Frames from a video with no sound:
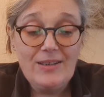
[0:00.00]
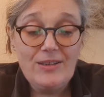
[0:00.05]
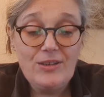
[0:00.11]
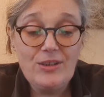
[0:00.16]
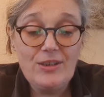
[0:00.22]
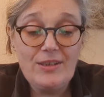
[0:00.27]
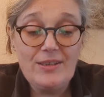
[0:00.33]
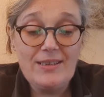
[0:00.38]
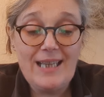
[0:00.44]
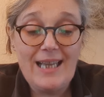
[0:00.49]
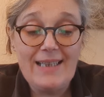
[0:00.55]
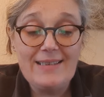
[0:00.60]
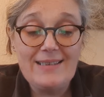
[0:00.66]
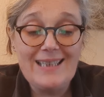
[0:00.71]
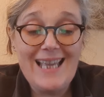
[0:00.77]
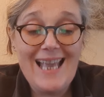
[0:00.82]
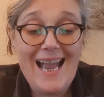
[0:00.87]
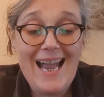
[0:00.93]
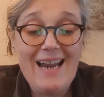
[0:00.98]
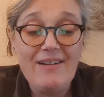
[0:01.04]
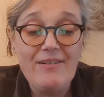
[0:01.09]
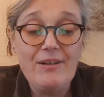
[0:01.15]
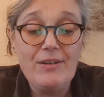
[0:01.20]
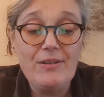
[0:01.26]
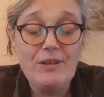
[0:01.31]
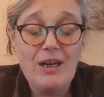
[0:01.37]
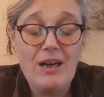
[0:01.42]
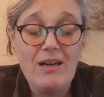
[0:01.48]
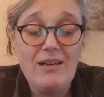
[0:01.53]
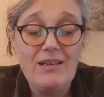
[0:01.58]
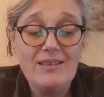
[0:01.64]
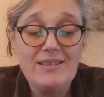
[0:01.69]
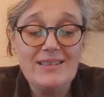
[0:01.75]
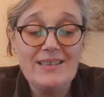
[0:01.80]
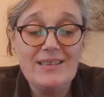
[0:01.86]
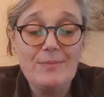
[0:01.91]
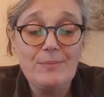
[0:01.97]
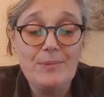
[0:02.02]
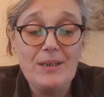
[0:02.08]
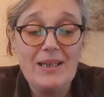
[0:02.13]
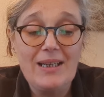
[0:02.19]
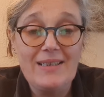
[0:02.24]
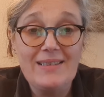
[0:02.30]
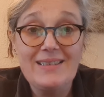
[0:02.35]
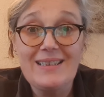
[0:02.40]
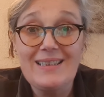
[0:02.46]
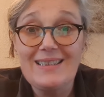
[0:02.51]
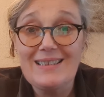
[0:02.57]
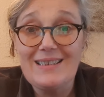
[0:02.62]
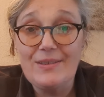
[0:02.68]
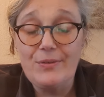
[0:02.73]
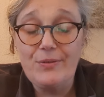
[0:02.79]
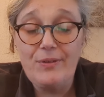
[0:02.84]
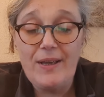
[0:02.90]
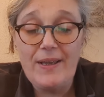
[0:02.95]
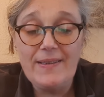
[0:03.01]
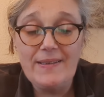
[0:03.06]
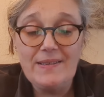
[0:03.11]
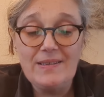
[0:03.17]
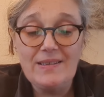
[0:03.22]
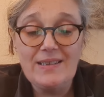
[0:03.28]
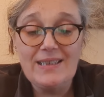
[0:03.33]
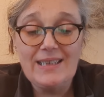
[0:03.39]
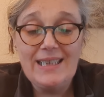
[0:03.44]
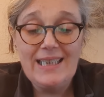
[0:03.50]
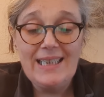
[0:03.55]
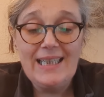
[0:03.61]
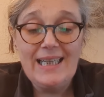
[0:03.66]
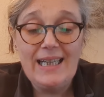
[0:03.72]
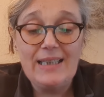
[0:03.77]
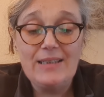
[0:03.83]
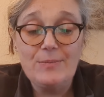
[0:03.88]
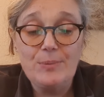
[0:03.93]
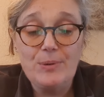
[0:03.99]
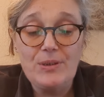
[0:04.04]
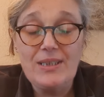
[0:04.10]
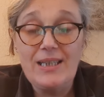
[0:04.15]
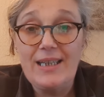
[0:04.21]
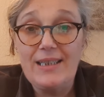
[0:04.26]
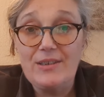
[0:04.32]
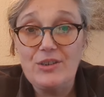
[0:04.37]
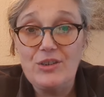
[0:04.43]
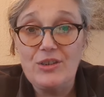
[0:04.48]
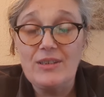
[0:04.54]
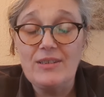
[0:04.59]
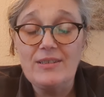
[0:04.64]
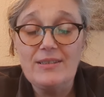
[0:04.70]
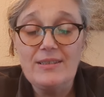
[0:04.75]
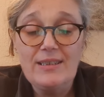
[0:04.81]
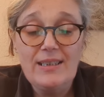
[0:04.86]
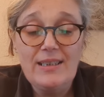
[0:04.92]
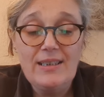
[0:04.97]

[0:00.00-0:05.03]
Just as the arrow card symbolises defence and protection,